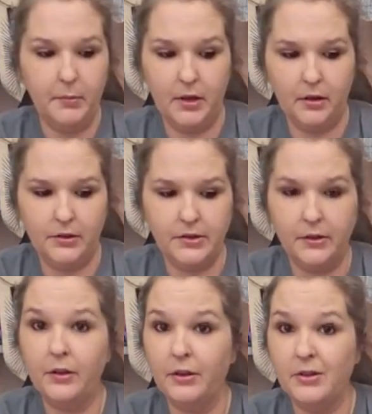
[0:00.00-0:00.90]
I'm gonna
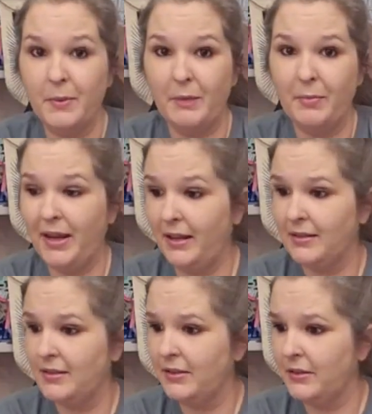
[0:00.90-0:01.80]
also close my paint
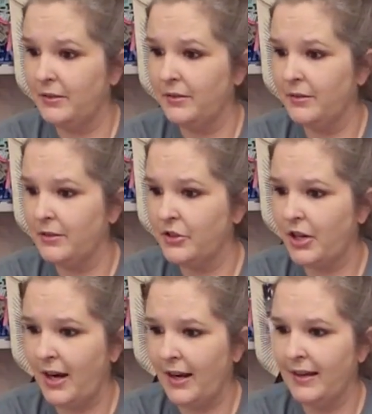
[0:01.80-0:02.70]
too.
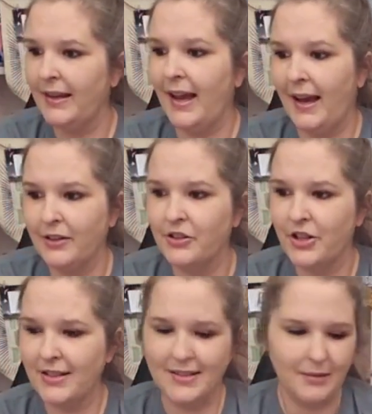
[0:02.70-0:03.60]
Try. Yeah,
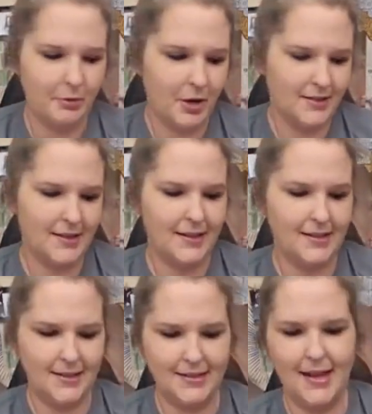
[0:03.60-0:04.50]
trust the
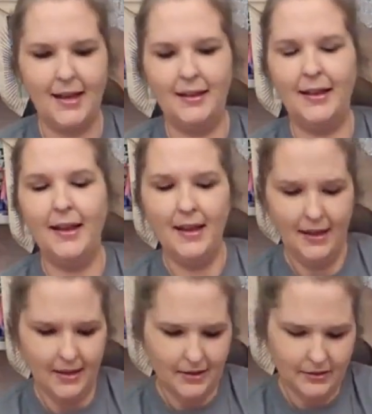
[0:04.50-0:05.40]
process, exactly.
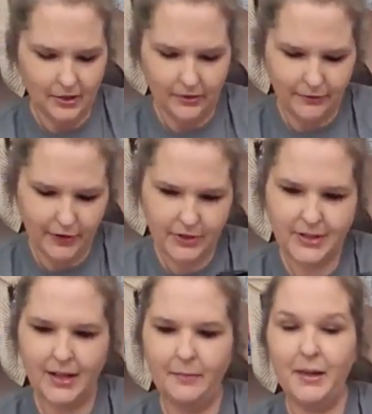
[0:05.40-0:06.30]
So the
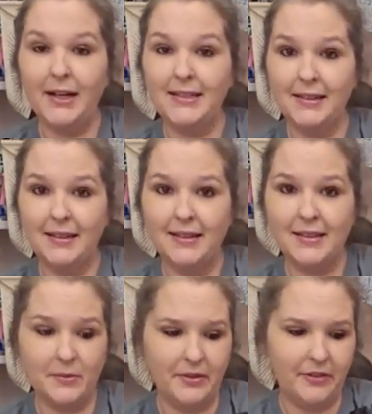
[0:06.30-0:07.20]
first time that I did
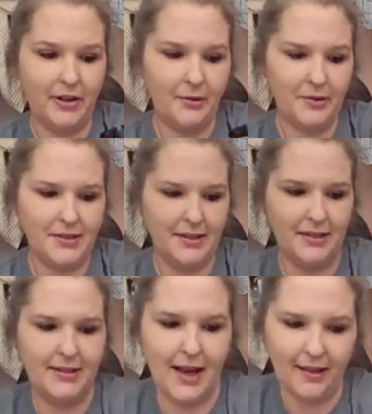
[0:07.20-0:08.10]
this, whenever I was
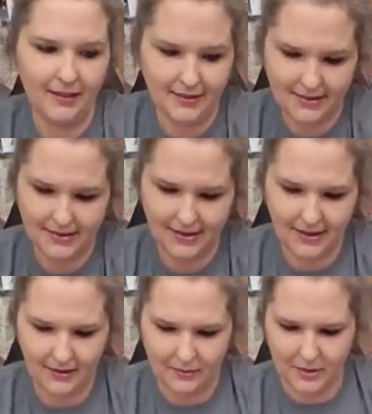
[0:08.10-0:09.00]
in Dallas
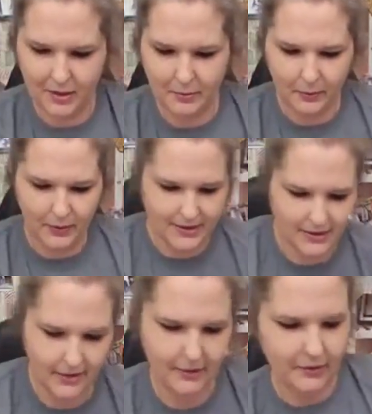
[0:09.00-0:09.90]
a couple weeks
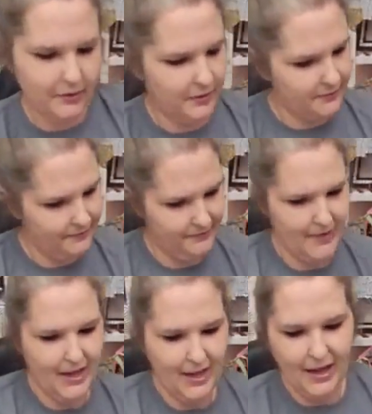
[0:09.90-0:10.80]
ago,
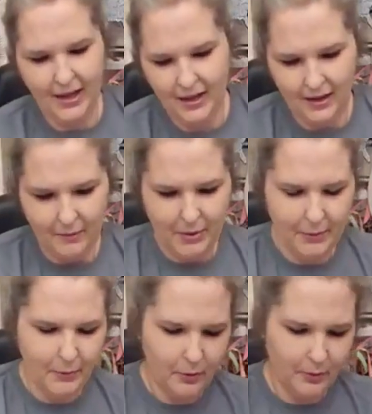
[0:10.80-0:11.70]

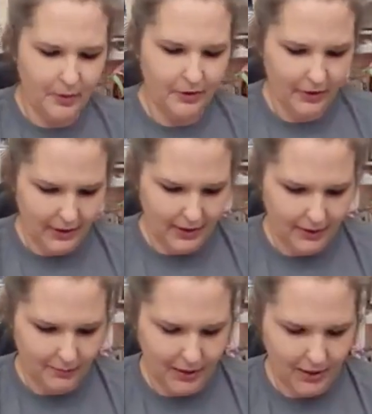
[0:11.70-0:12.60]
people were looking
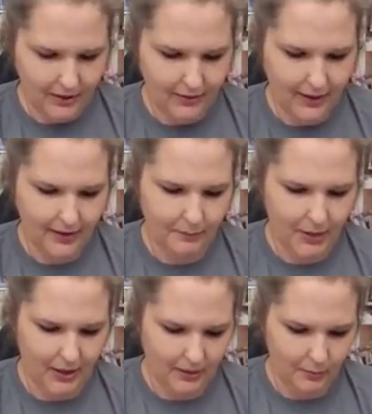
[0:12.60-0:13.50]
at me like,
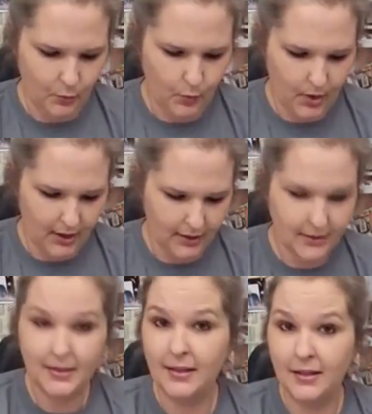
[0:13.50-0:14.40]
Pam, what
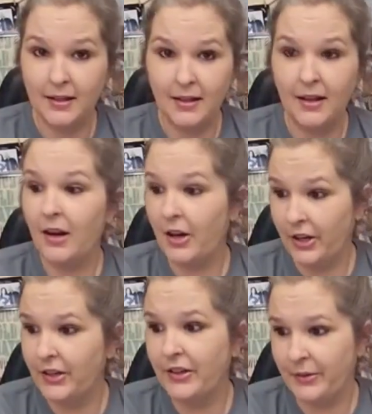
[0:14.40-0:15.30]
are
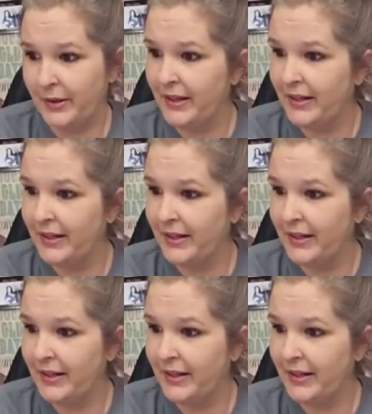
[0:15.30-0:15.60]
you doing?